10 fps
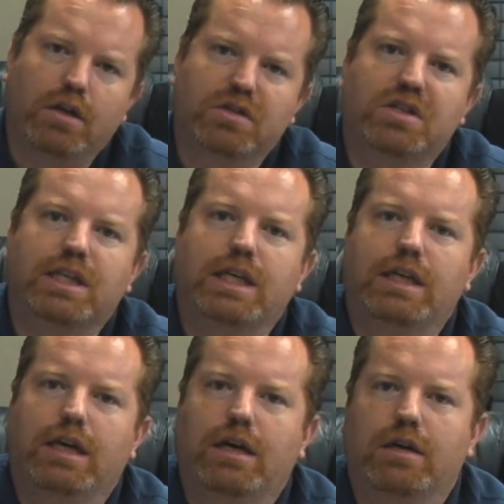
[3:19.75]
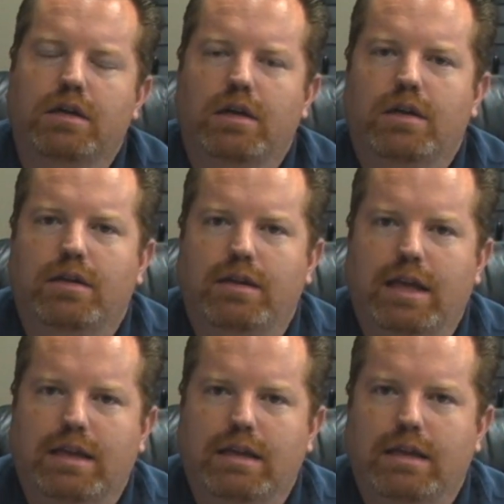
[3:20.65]
you'll see
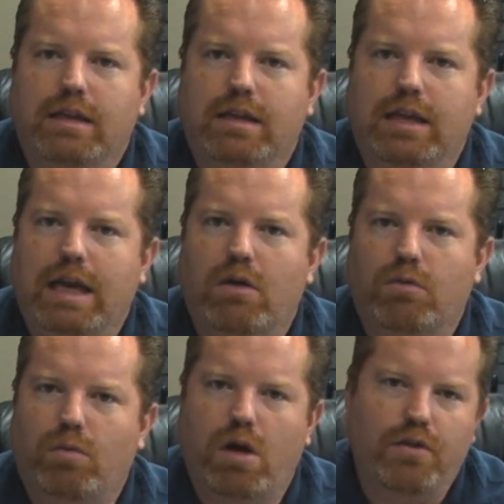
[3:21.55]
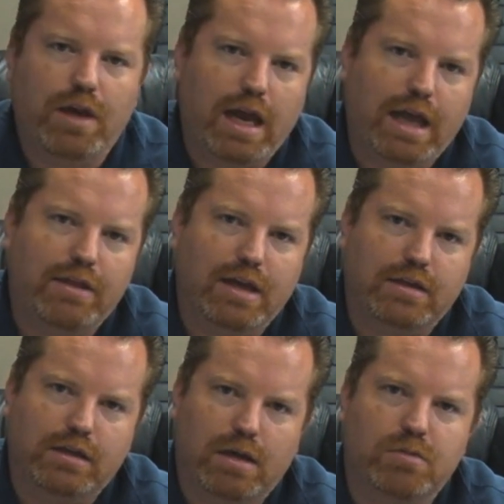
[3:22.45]
that they don't run the head
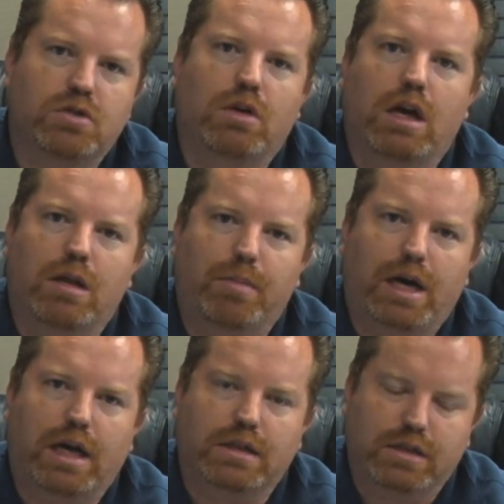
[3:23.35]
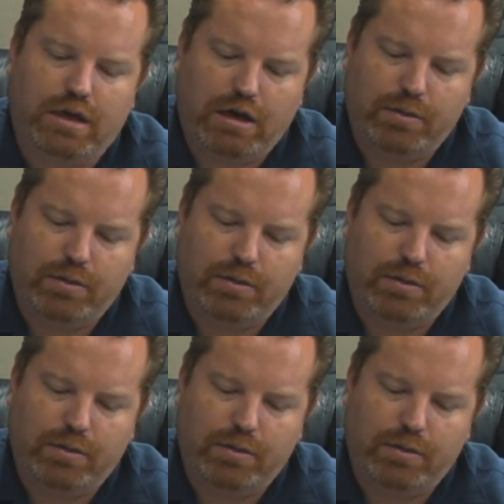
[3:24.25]
that comes straight out of the box.